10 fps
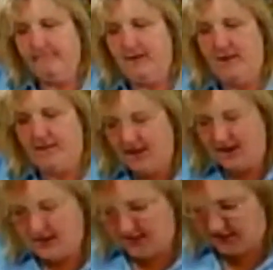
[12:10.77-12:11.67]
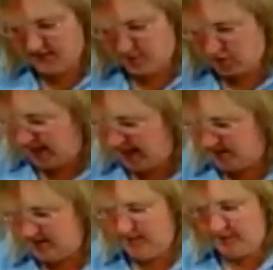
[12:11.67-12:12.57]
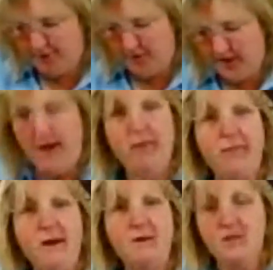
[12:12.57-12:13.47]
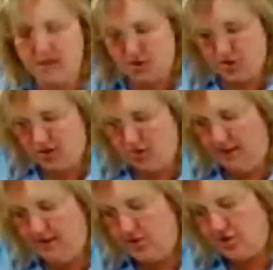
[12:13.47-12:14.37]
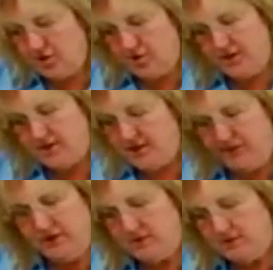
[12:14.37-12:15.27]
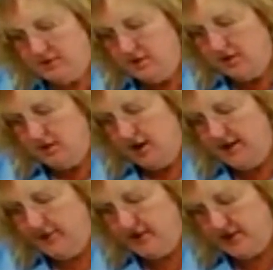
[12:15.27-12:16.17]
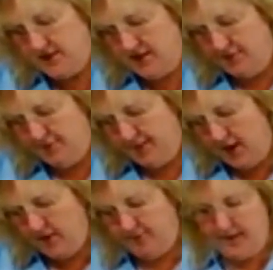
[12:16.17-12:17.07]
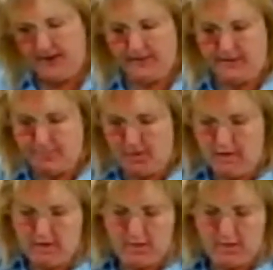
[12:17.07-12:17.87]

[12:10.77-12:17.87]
I think it did attract the 38,000 or so runners, 37. I never did see the final number.